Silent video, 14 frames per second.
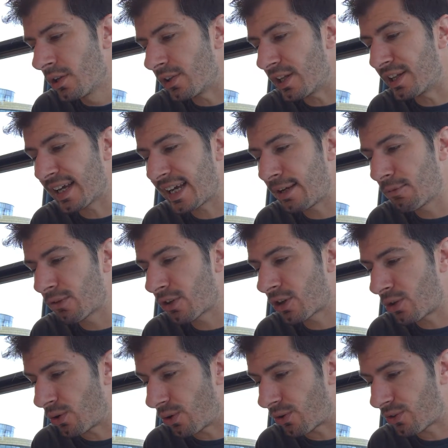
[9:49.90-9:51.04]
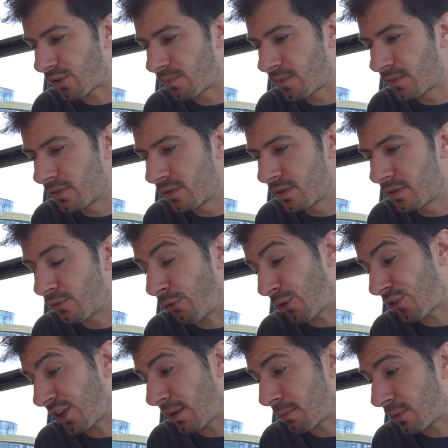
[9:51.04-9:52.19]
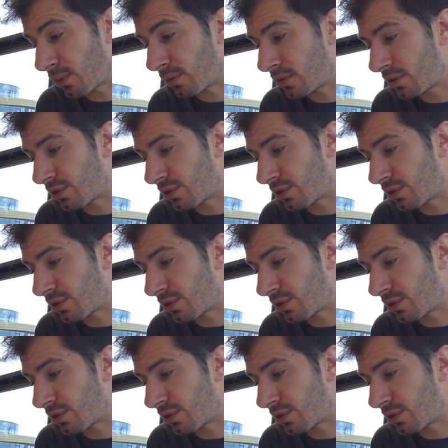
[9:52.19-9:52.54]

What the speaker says: The name of the court, for example,